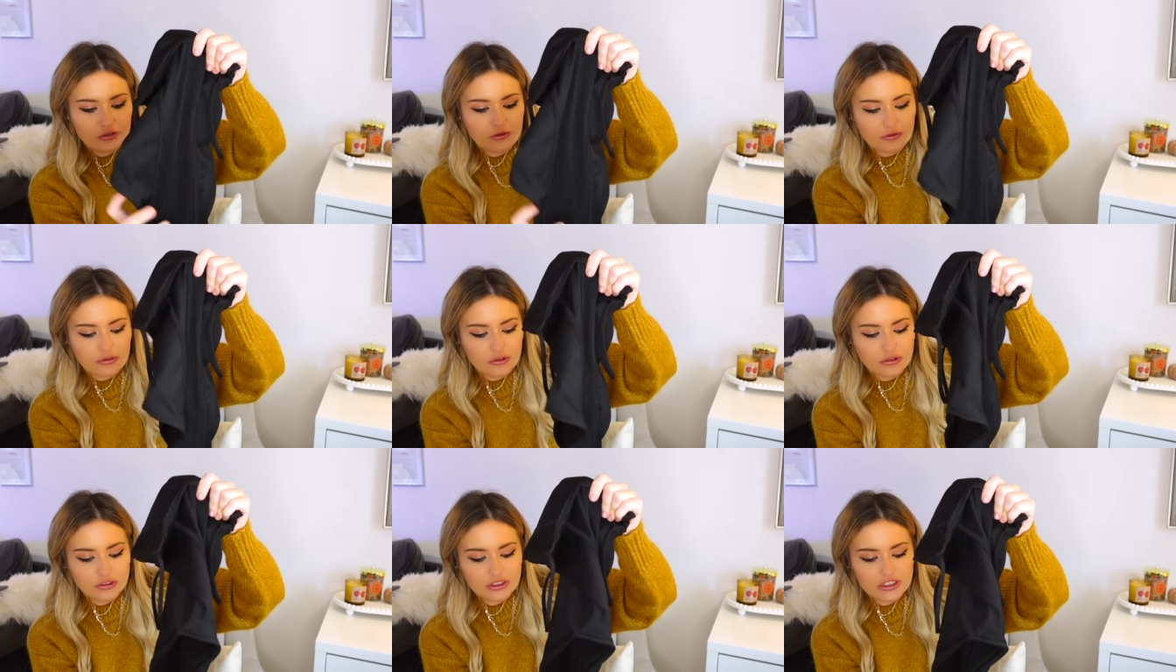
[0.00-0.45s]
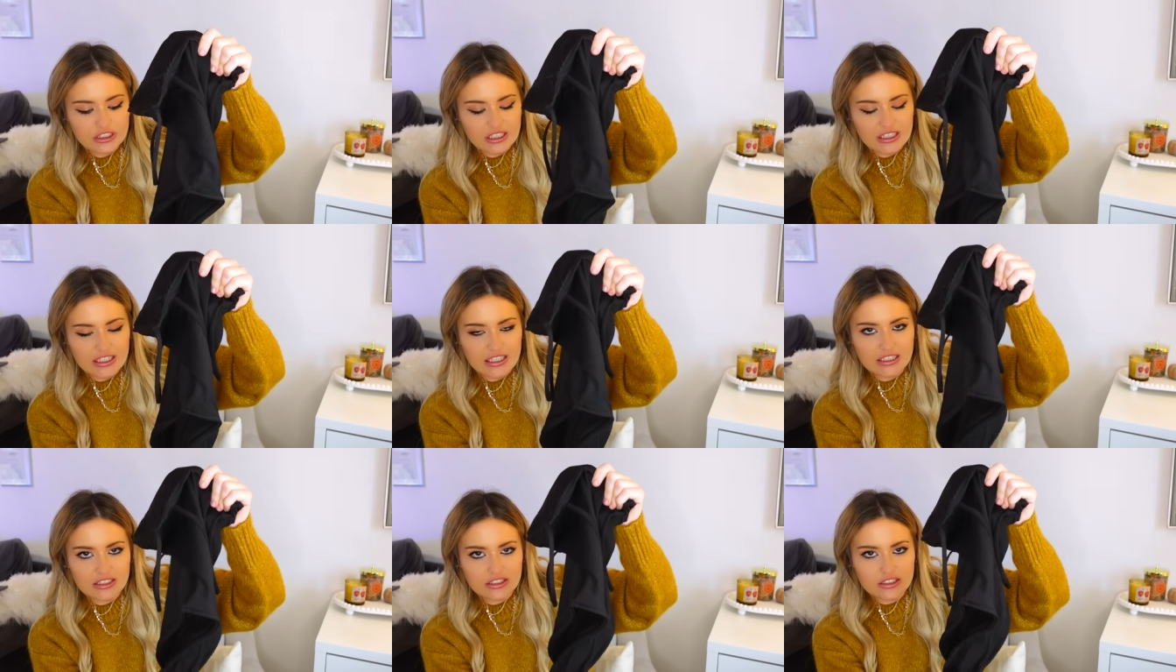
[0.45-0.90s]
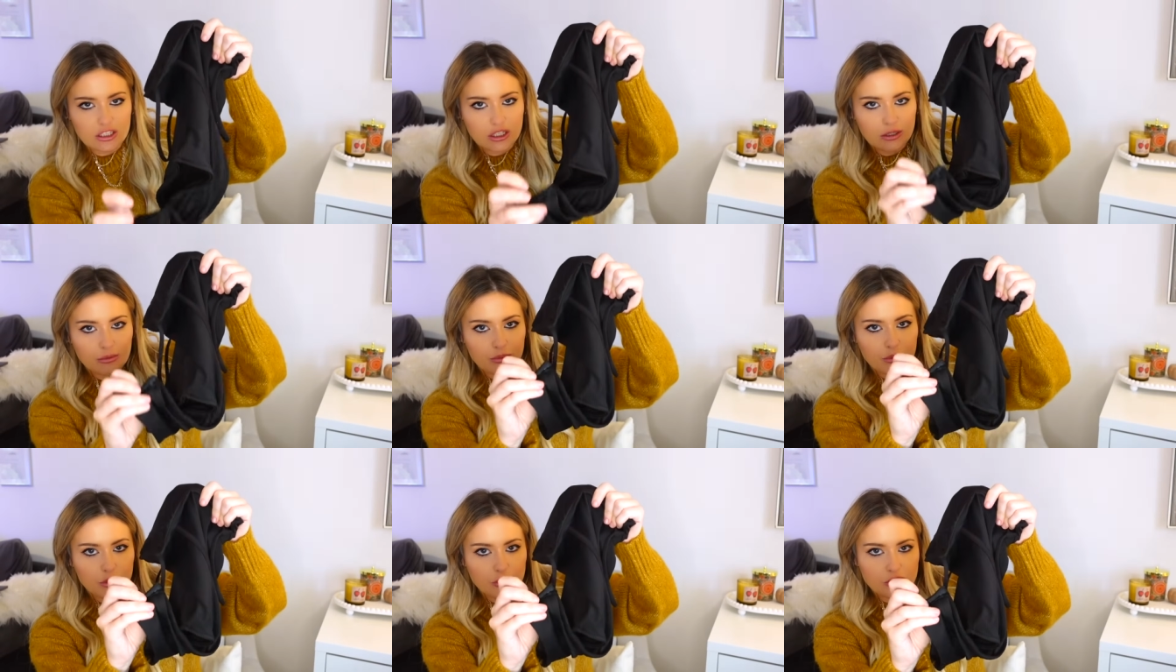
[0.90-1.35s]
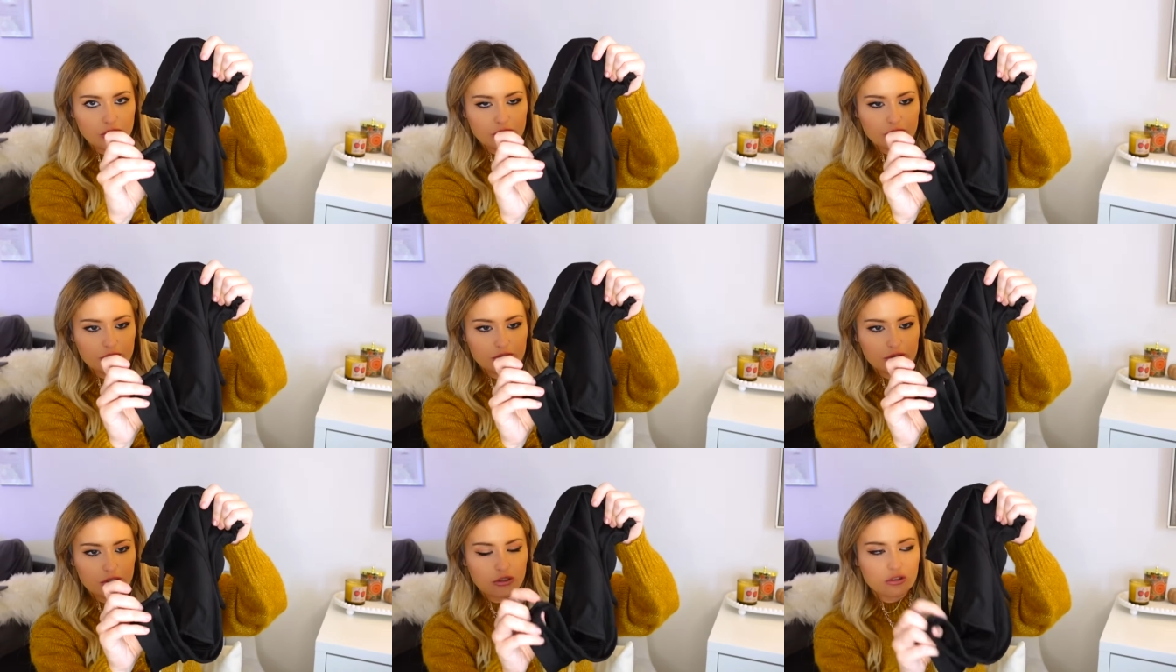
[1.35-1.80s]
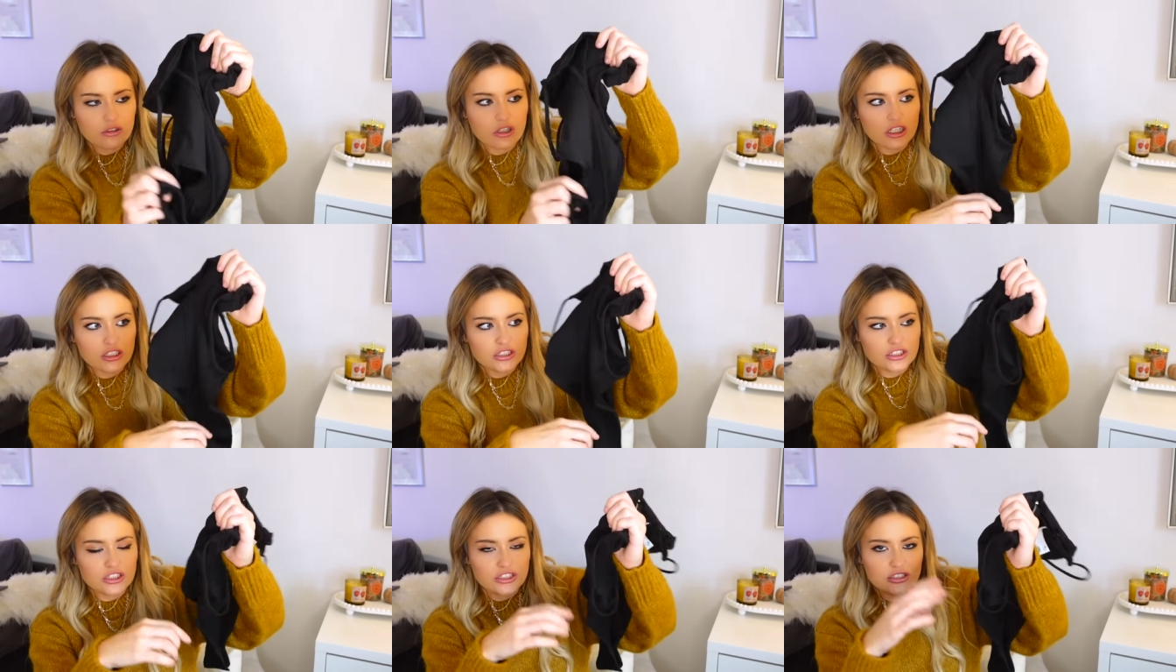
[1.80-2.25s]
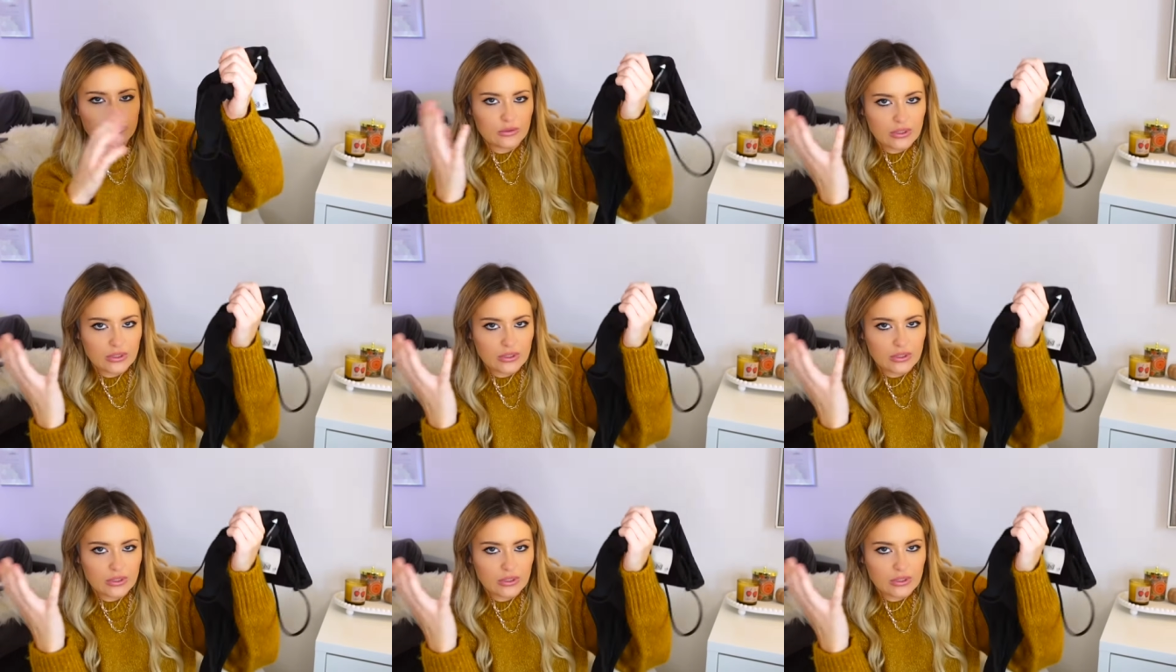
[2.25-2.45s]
the front. And then it's got a button crotch as